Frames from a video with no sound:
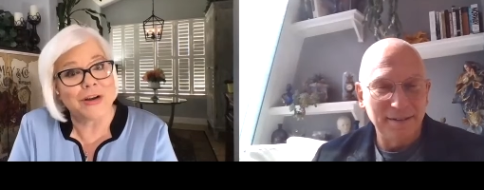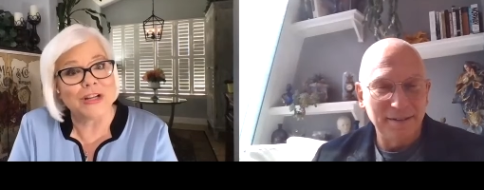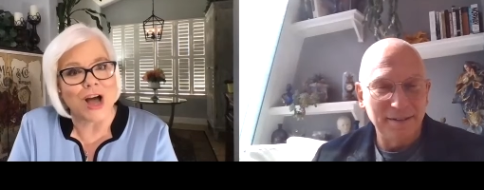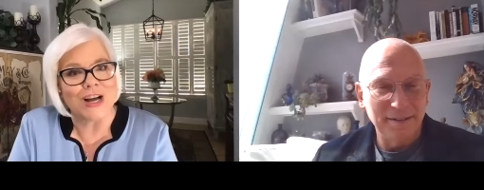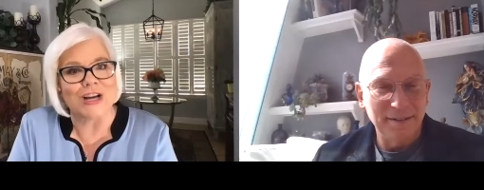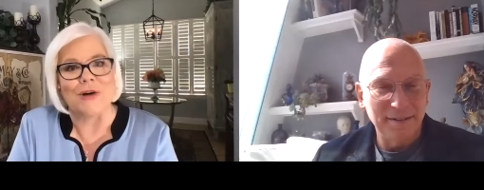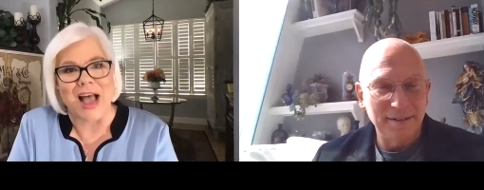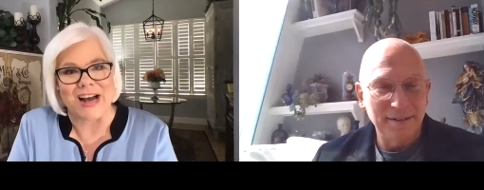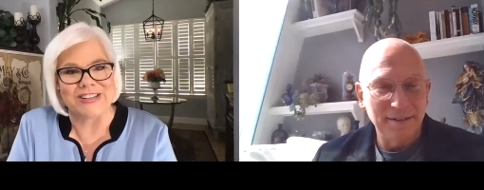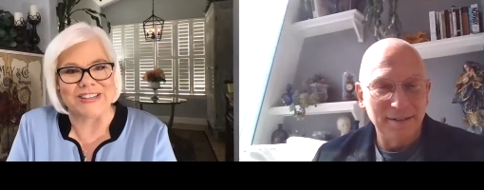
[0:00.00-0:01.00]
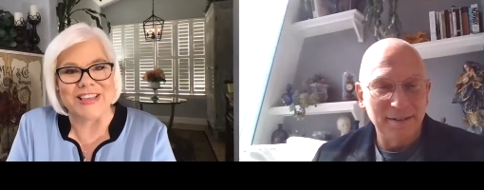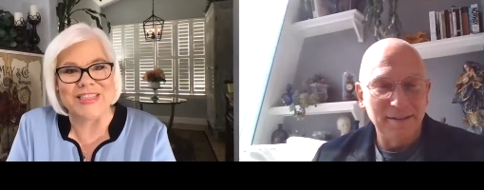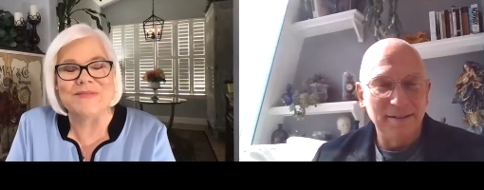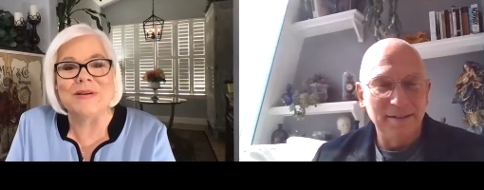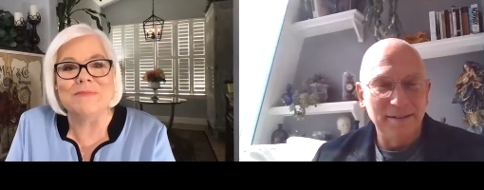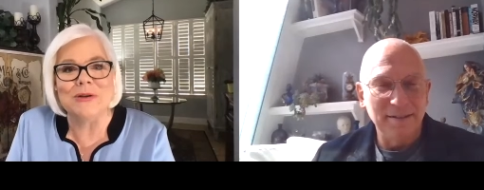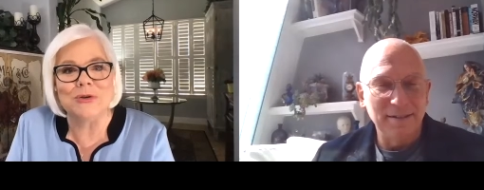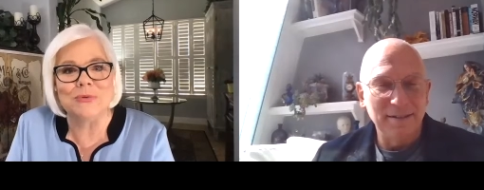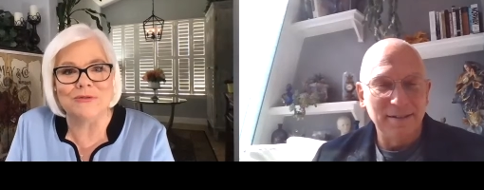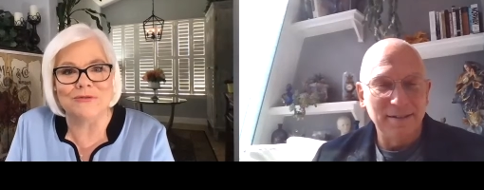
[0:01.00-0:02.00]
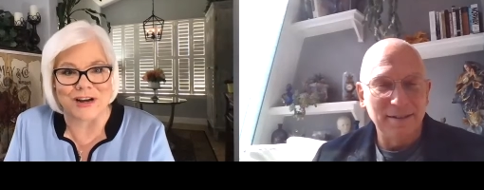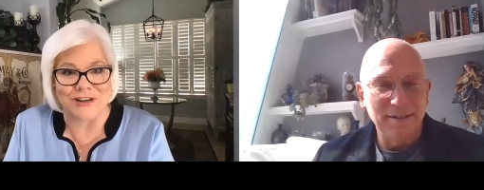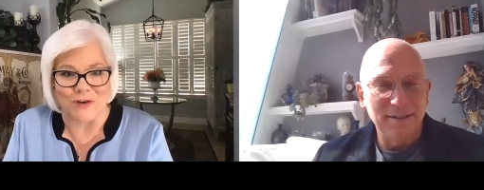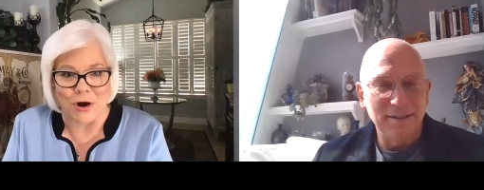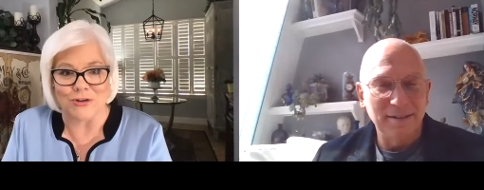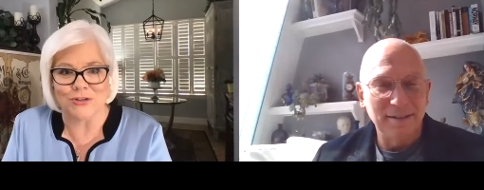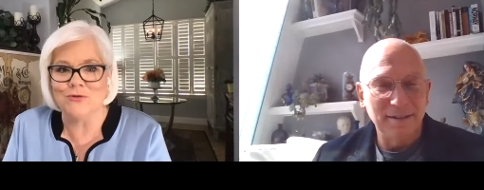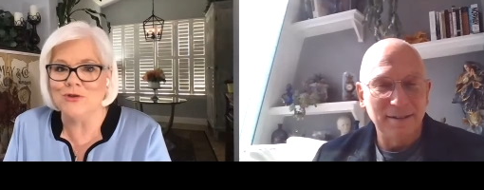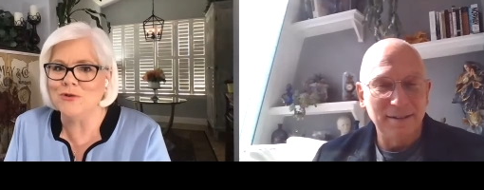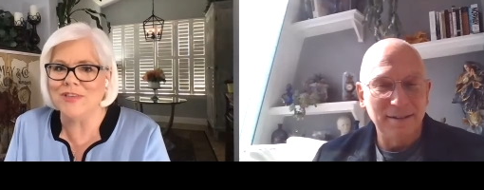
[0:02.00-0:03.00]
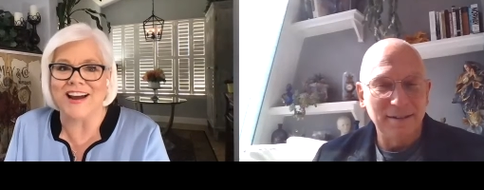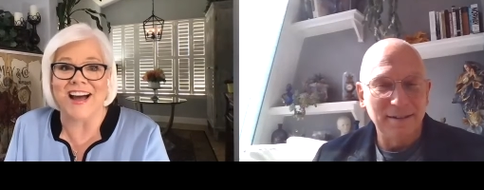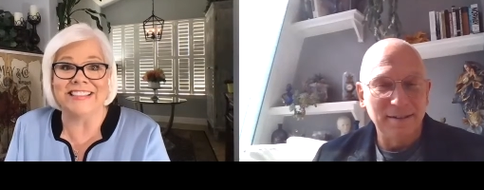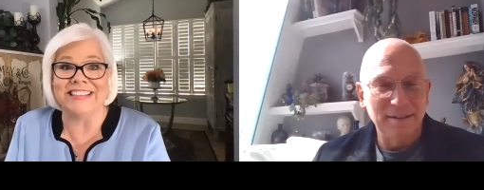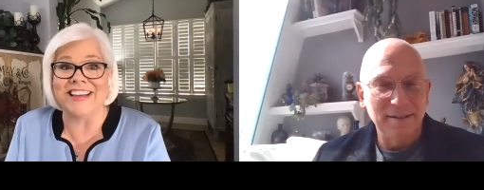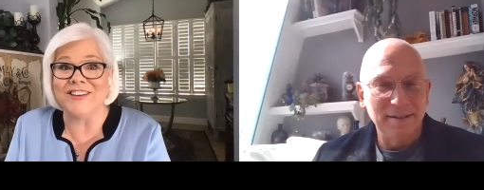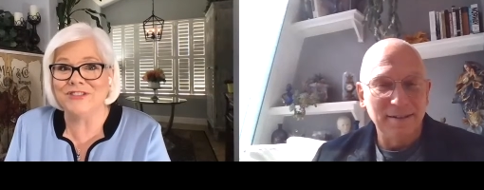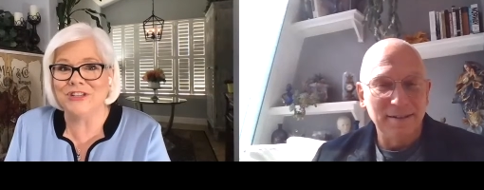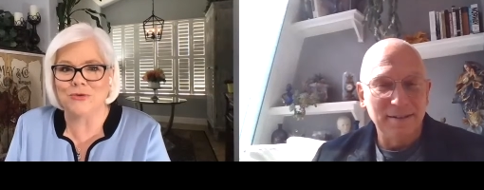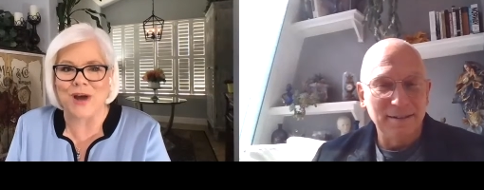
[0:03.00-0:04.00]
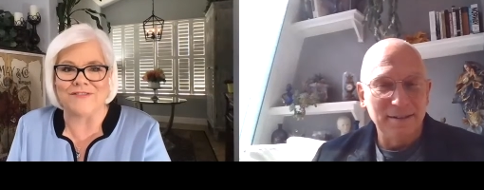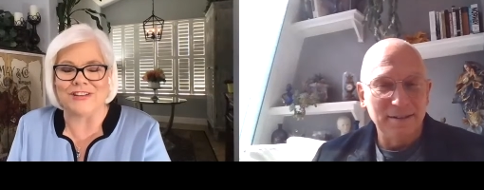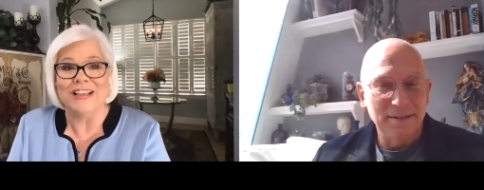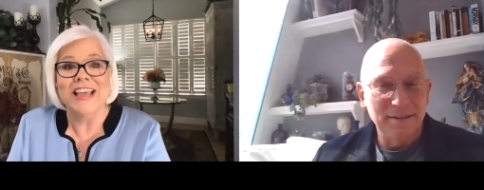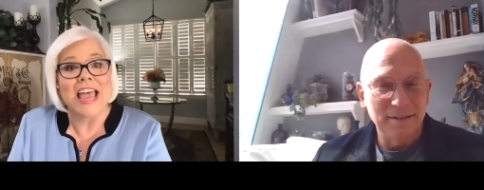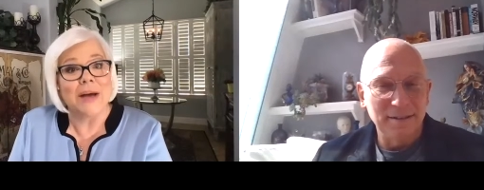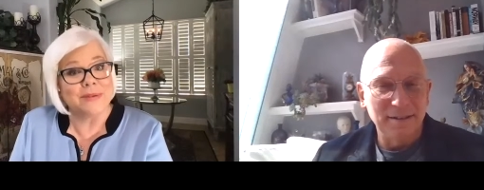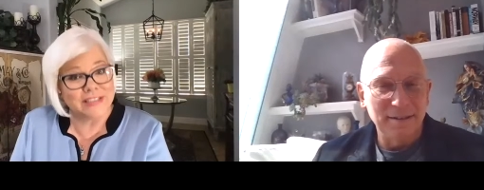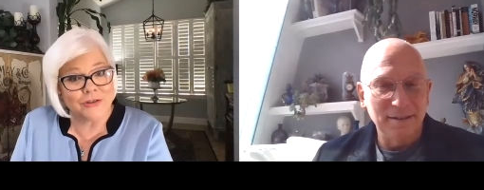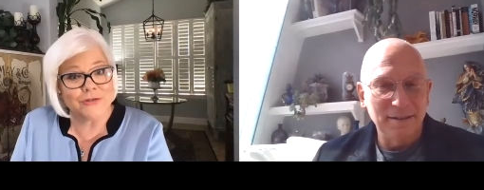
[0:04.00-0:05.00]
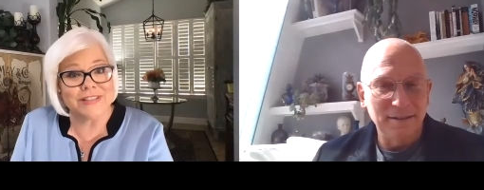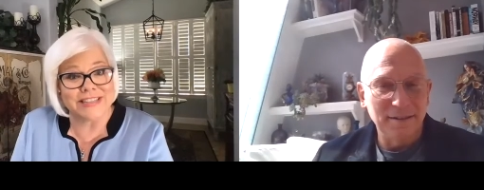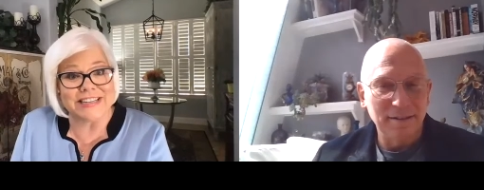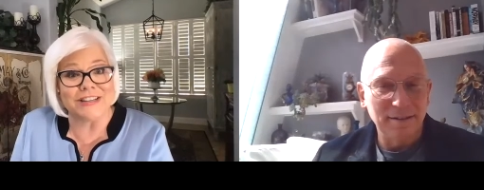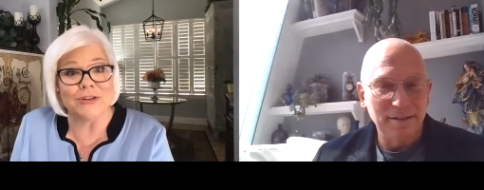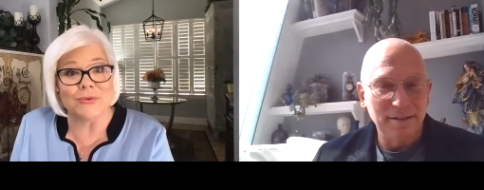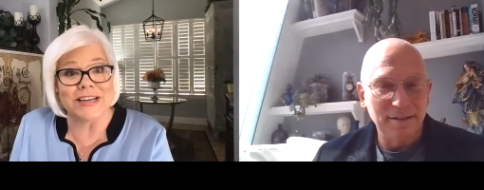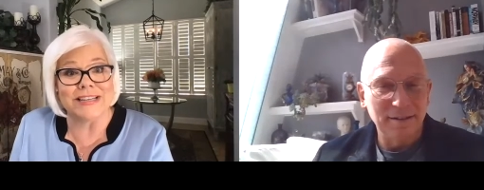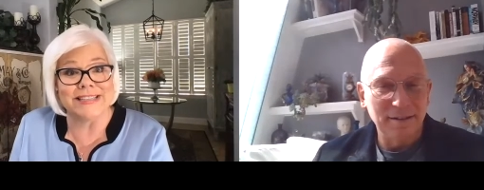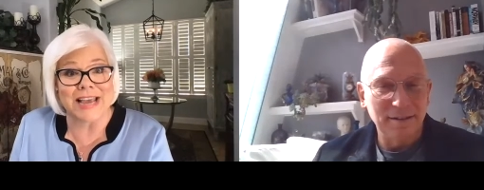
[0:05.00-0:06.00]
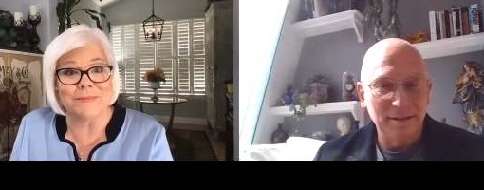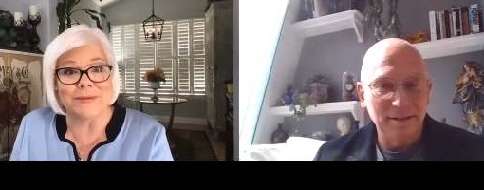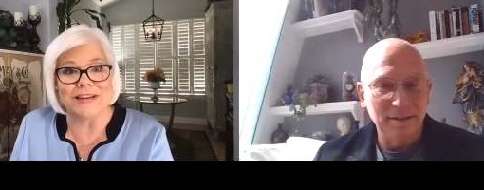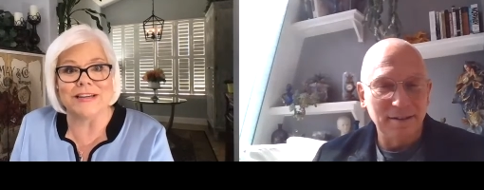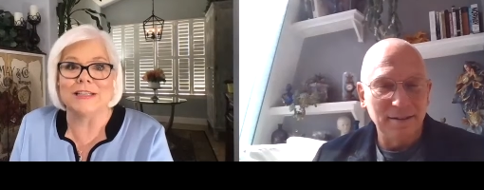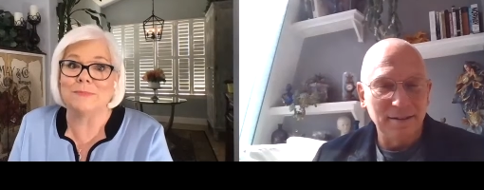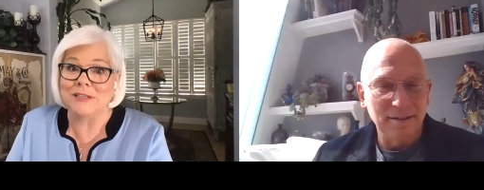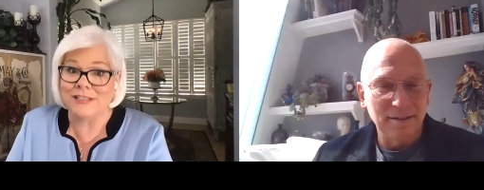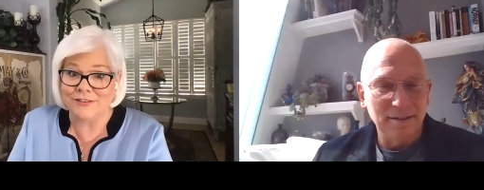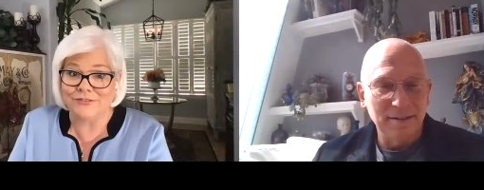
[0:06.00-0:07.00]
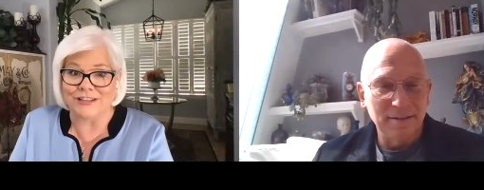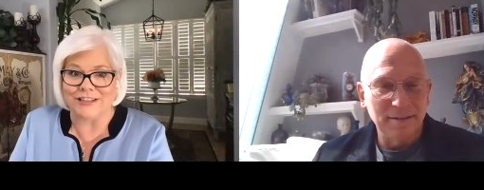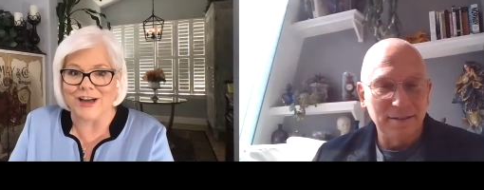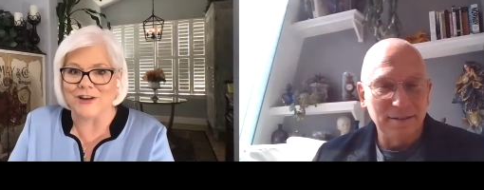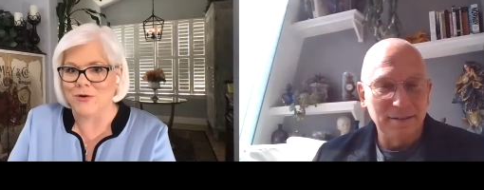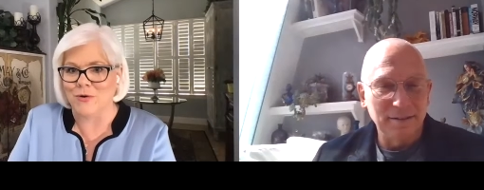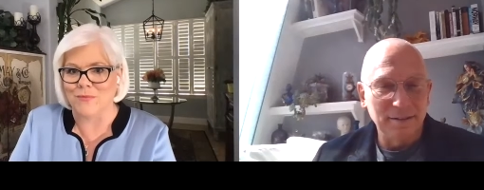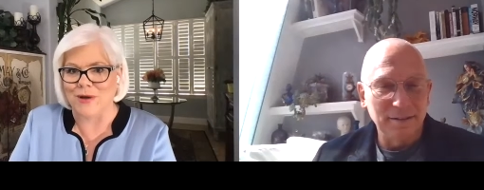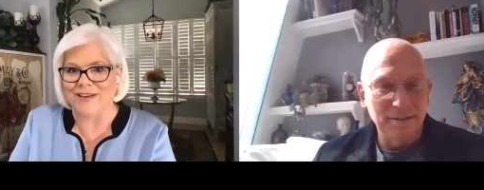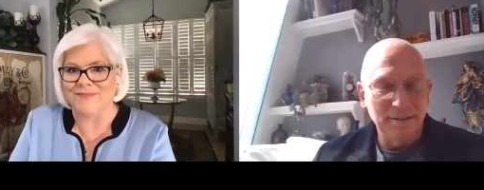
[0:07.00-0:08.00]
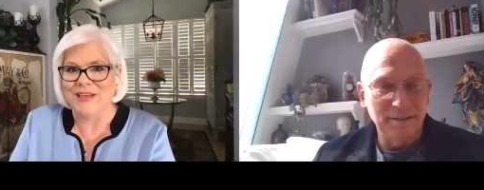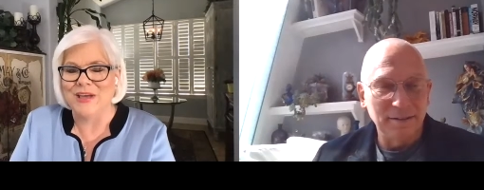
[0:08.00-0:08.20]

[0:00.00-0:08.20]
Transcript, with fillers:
Speaker 1: very long ago, actually, through a mutual friend of ours who knew that I loved to travel and was interested in doing a segment specifically on Norway.